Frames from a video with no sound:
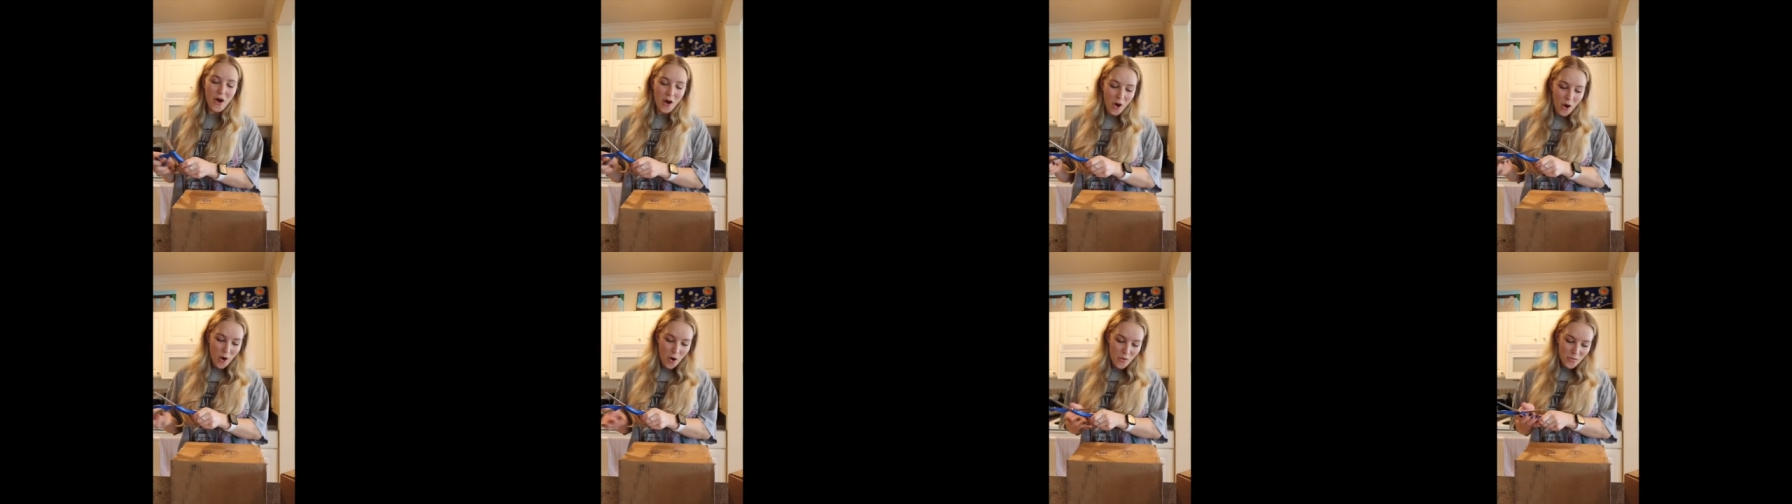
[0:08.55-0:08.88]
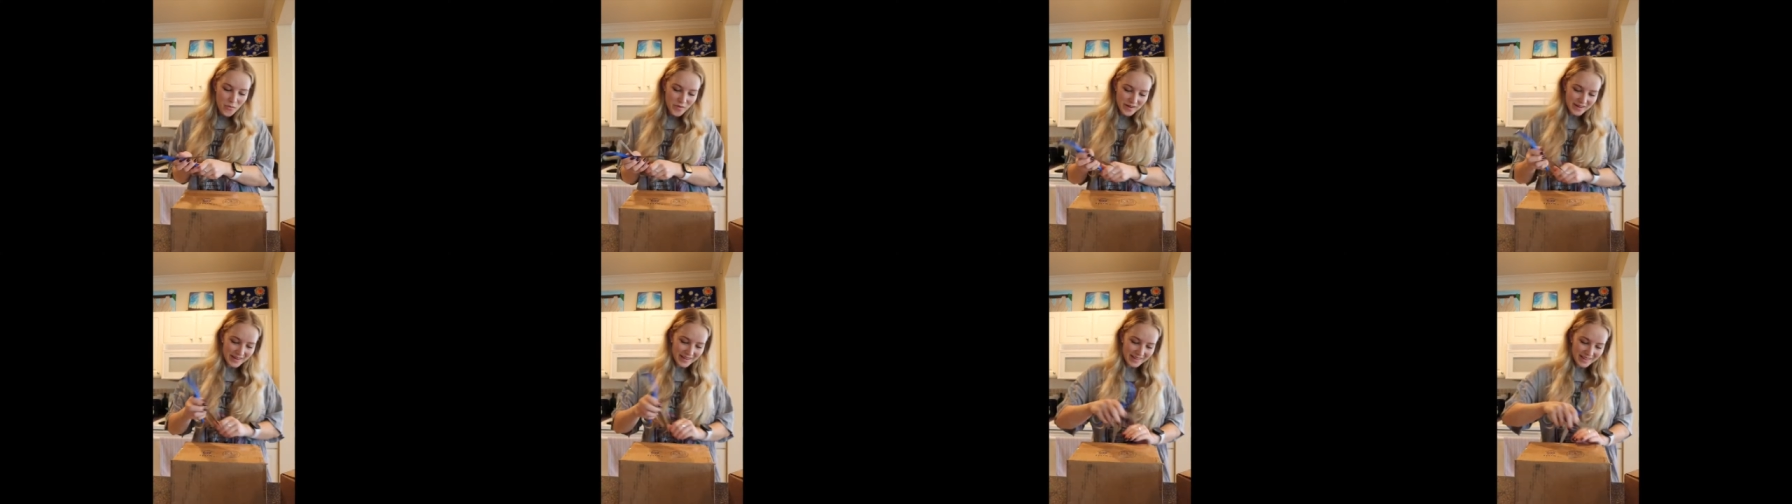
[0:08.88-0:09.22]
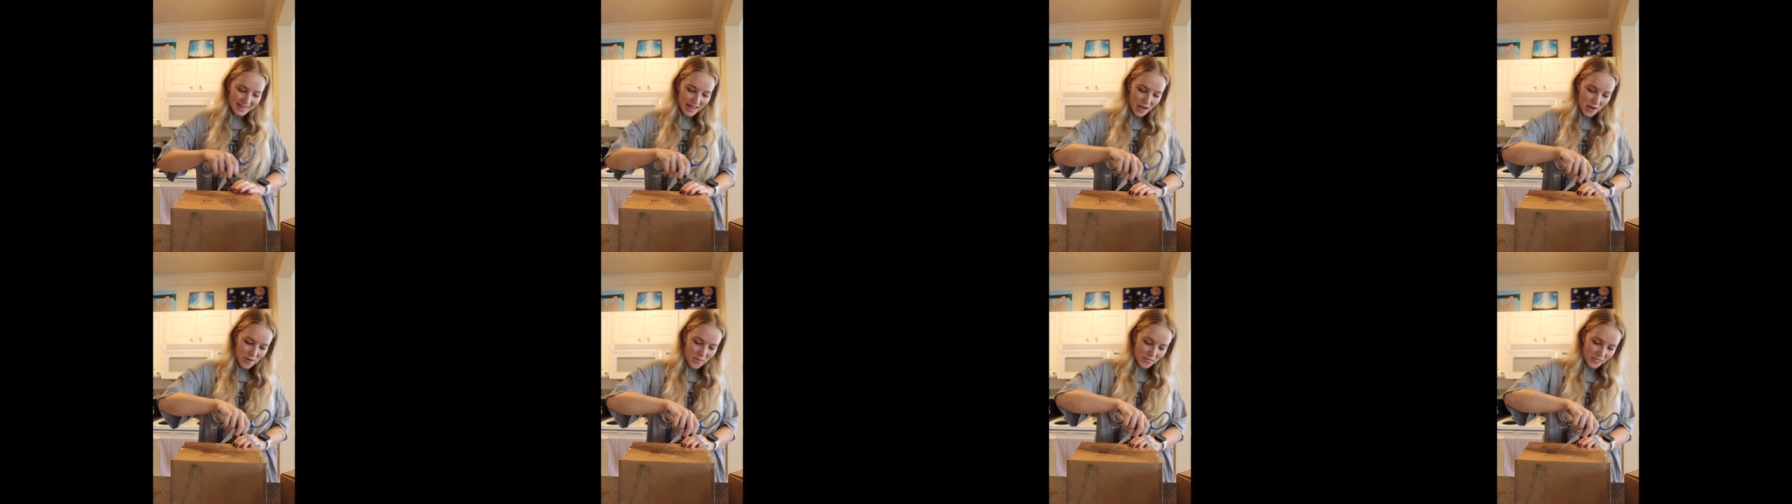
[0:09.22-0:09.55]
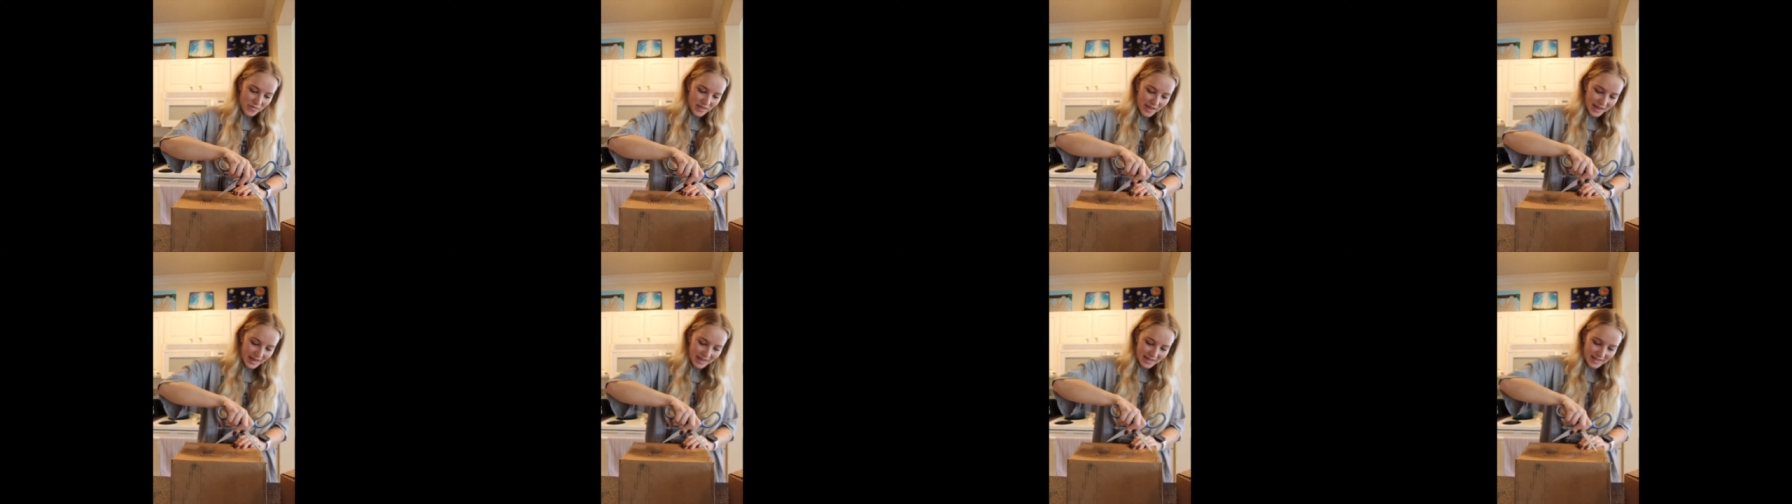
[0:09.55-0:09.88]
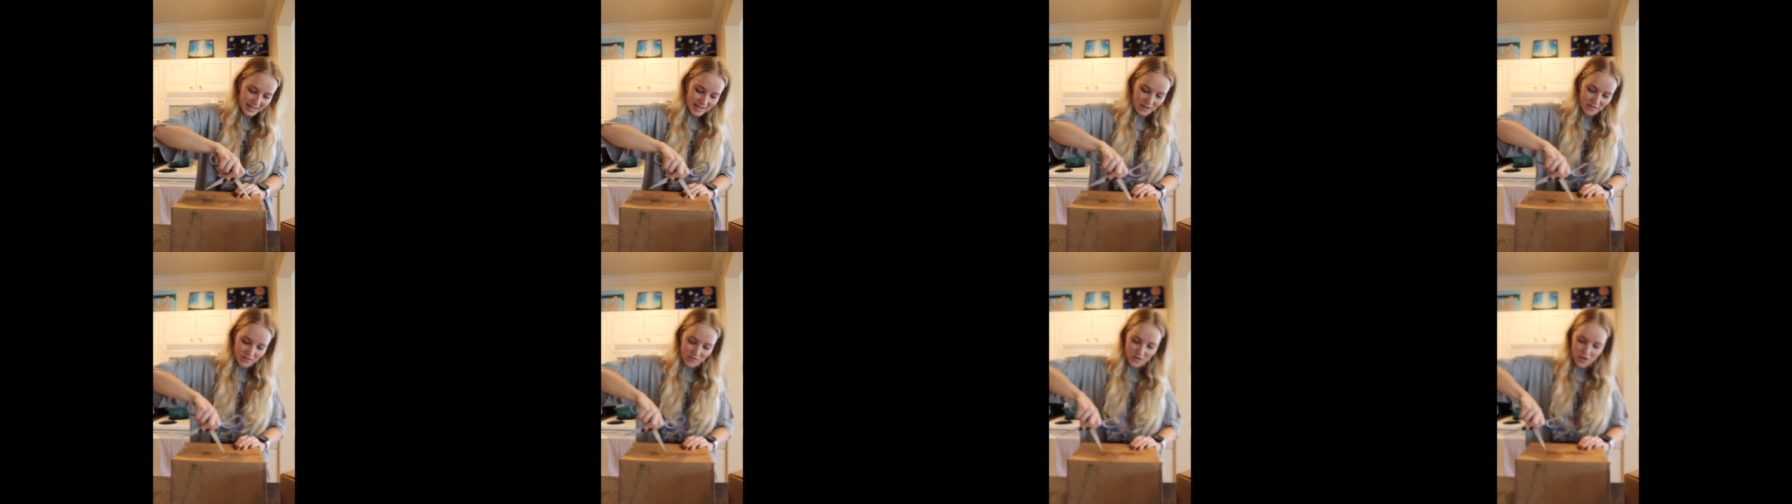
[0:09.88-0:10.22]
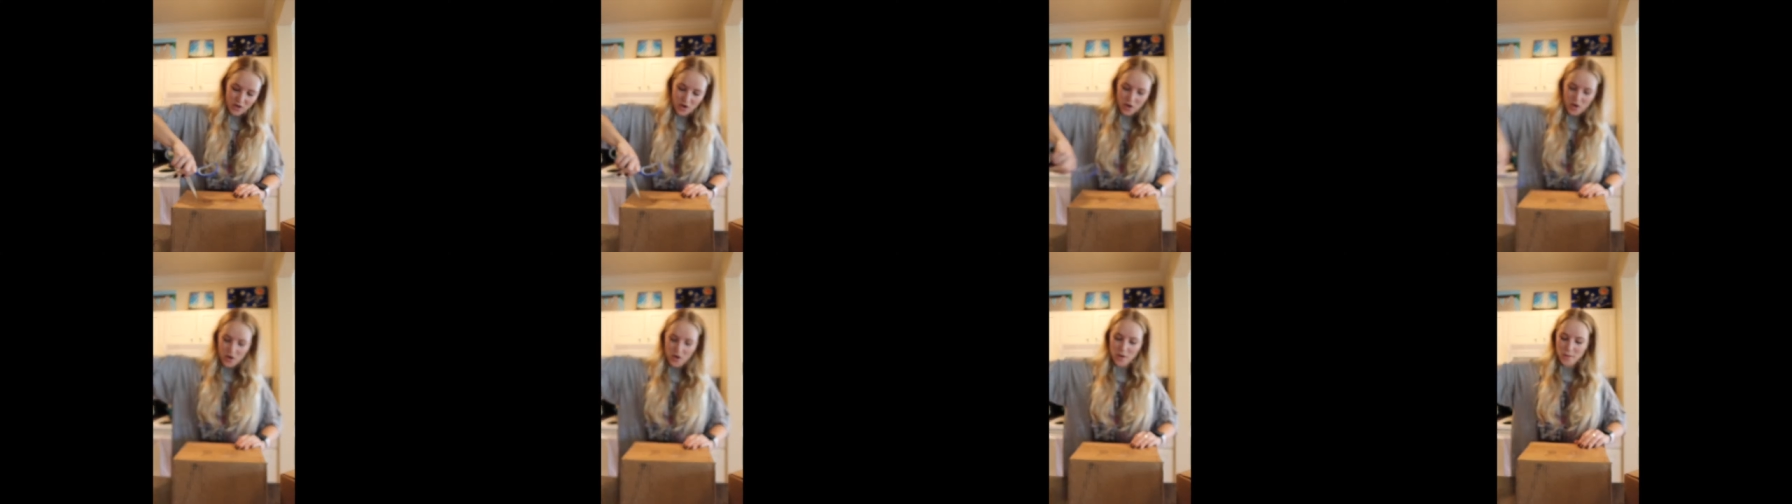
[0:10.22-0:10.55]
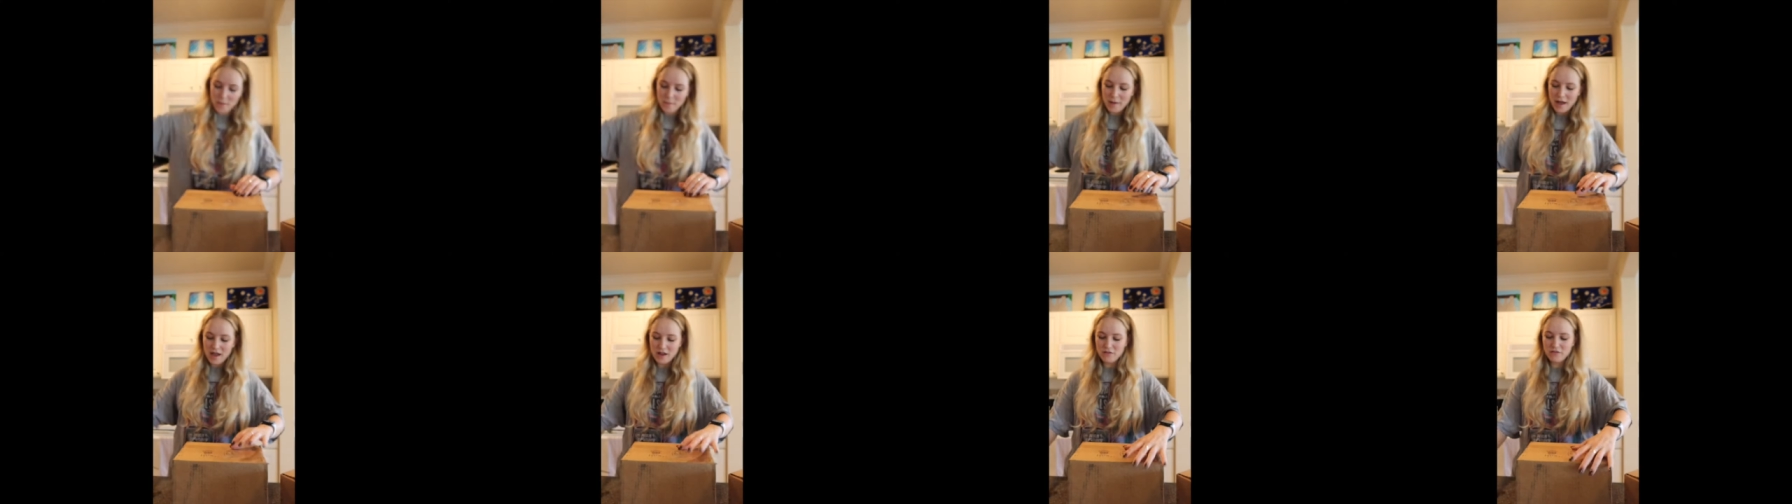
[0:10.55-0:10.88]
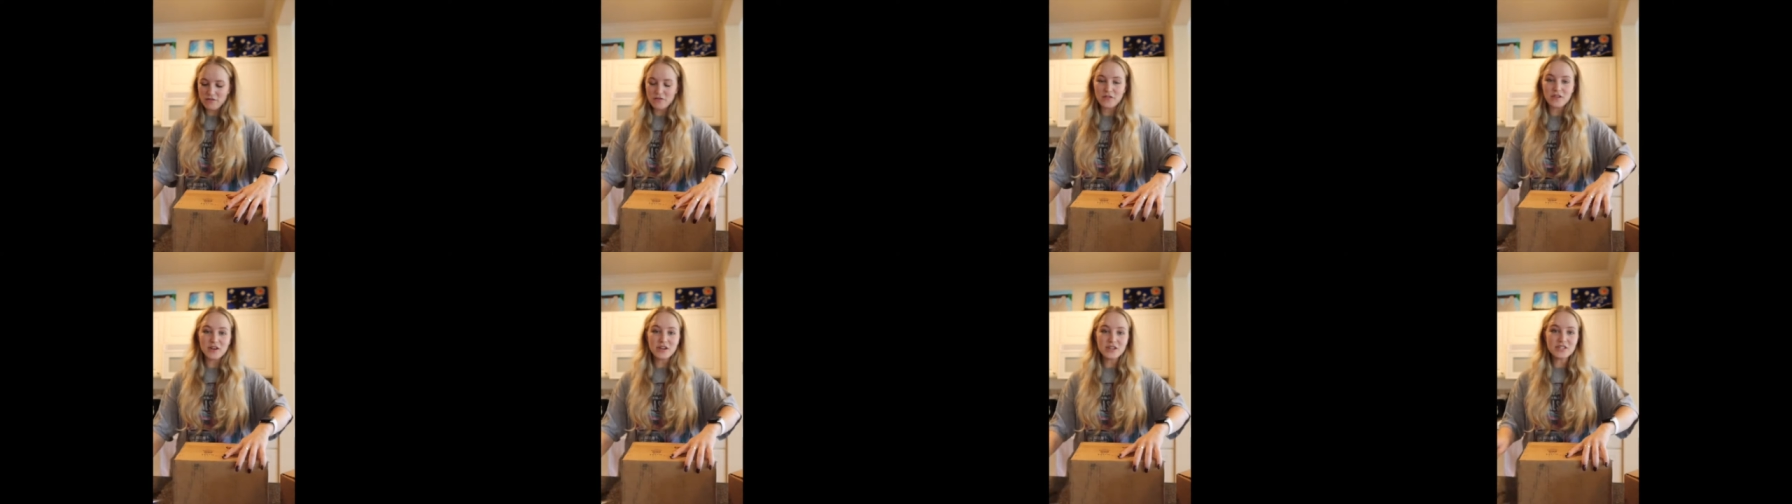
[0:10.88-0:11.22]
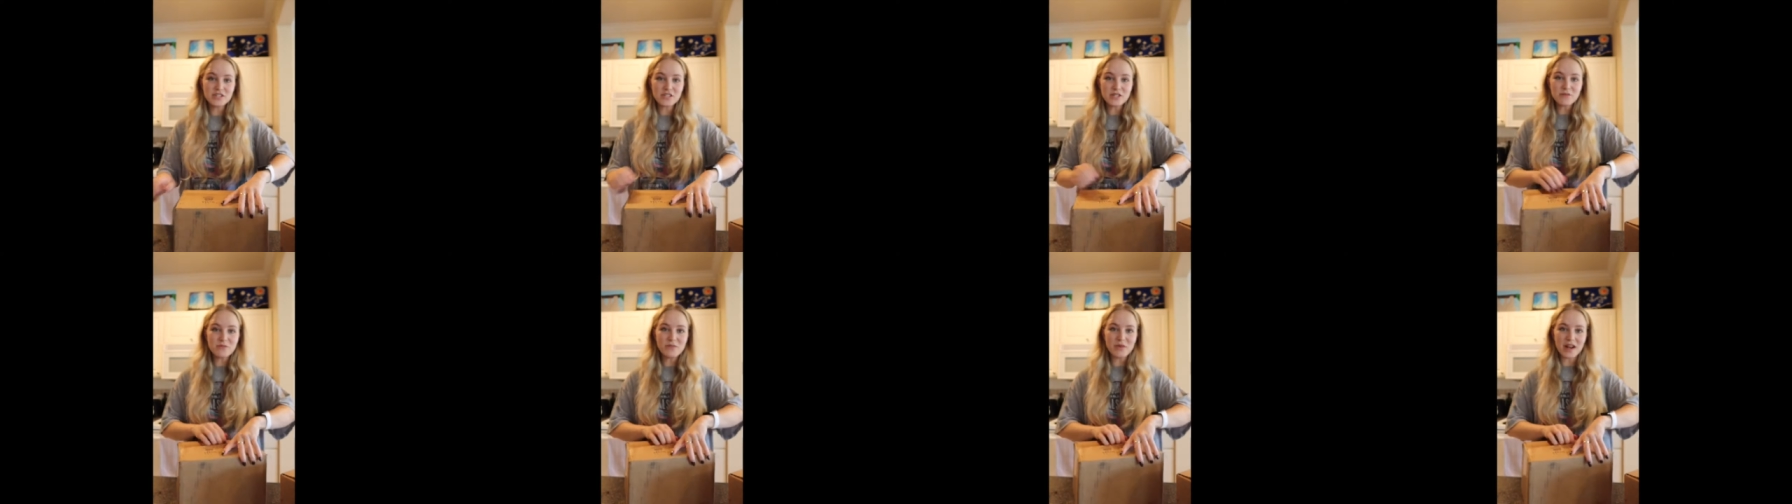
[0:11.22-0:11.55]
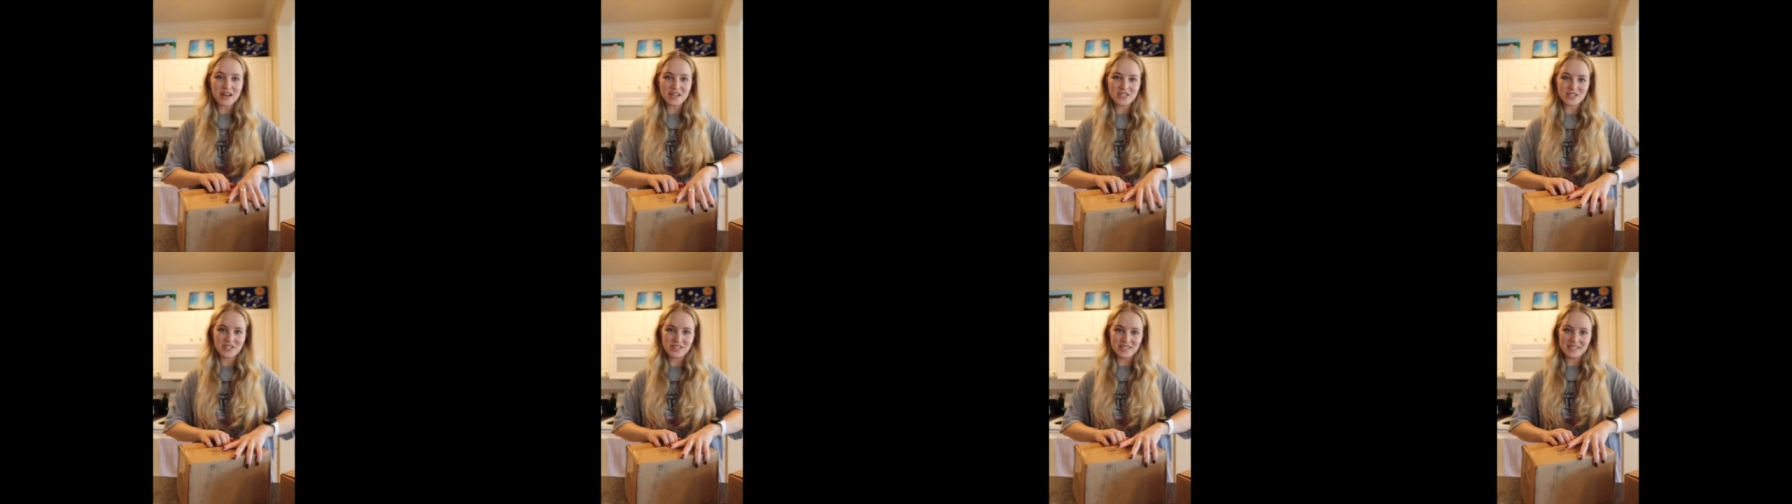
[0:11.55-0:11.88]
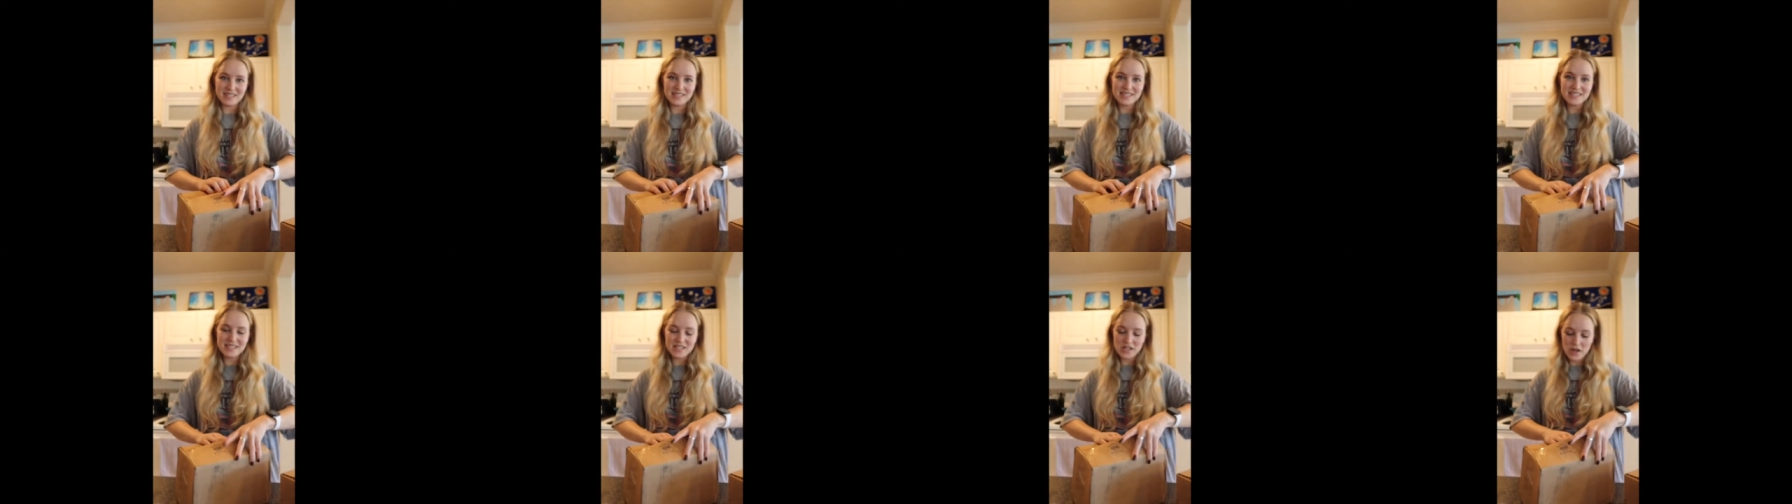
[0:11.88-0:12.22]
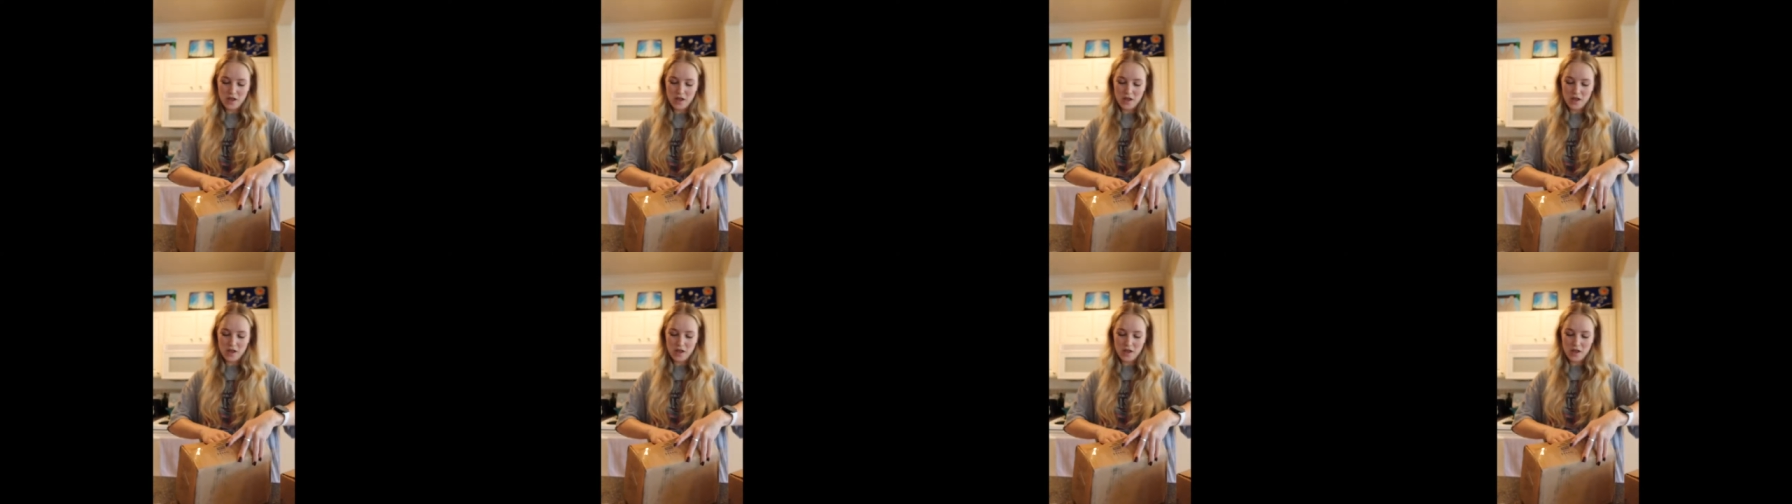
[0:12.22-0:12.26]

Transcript: opening them and give y'all my first impressions